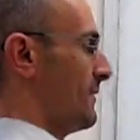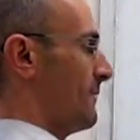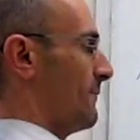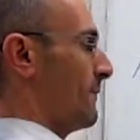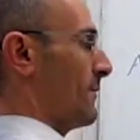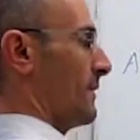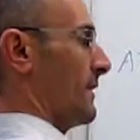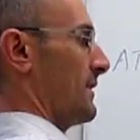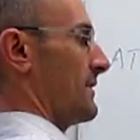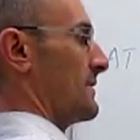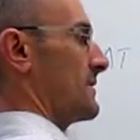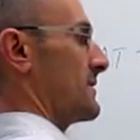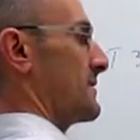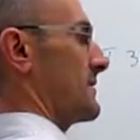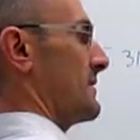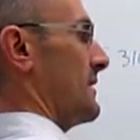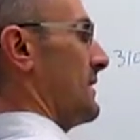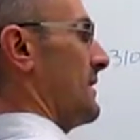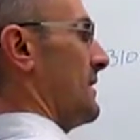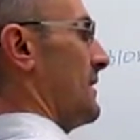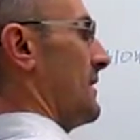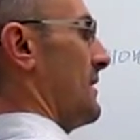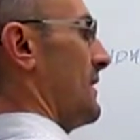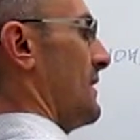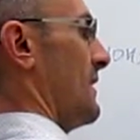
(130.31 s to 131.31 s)
plus
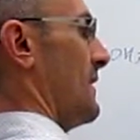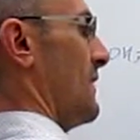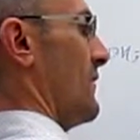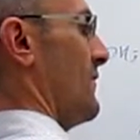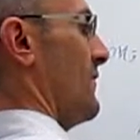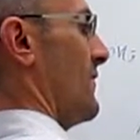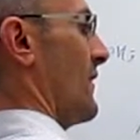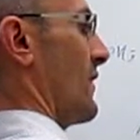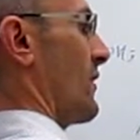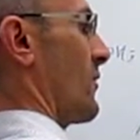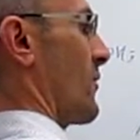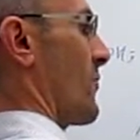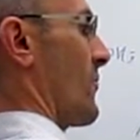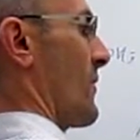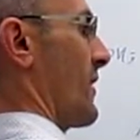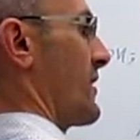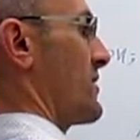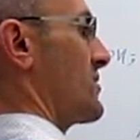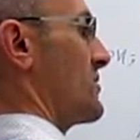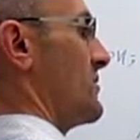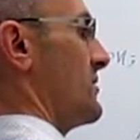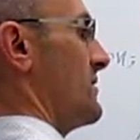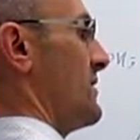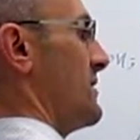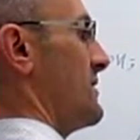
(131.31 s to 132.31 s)
uh, the
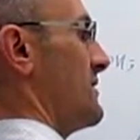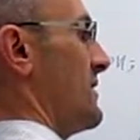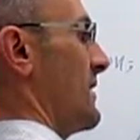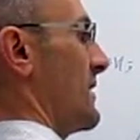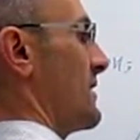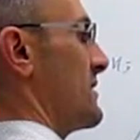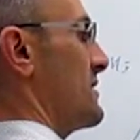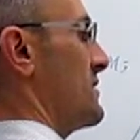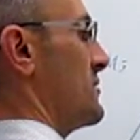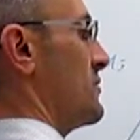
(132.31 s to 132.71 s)
correction that takes